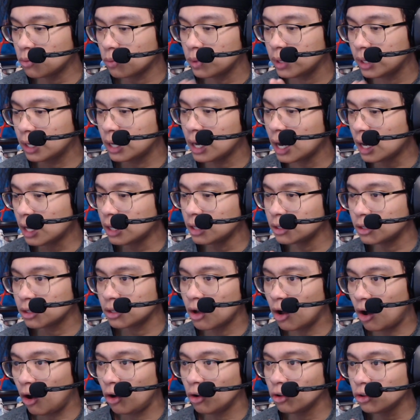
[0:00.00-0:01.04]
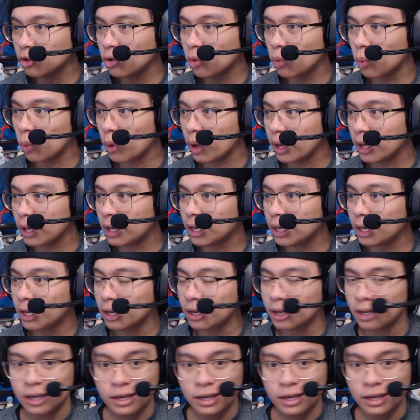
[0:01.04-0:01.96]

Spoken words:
we got all the way